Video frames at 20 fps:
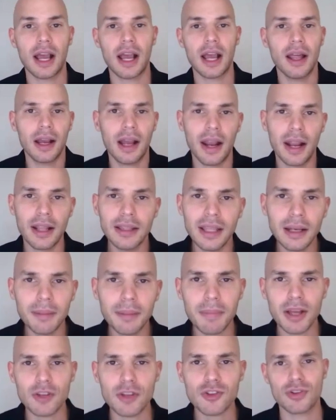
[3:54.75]

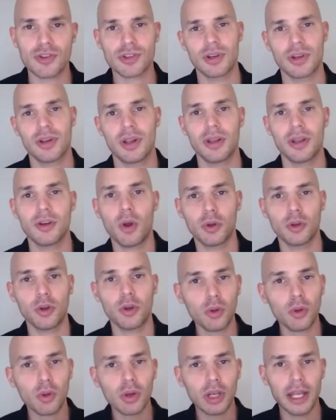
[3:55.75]
quarantine measures,
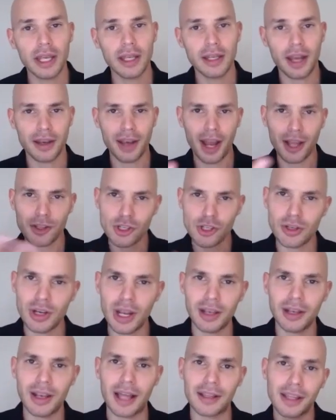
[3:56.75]
not only at
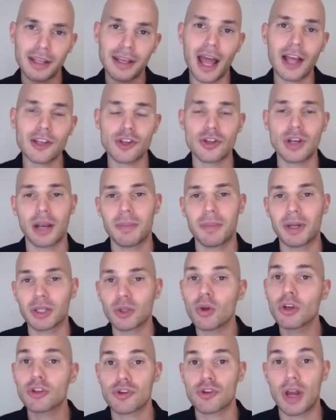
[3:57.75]
the national,
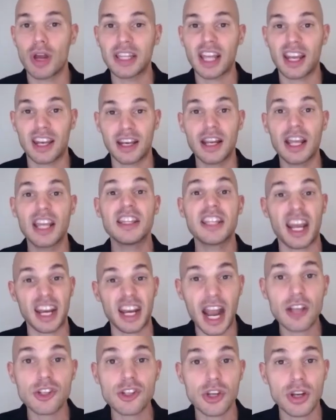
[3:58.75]
but also at the
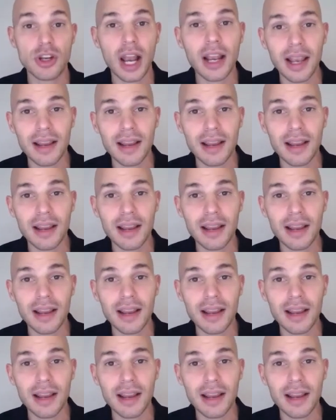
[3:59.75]
international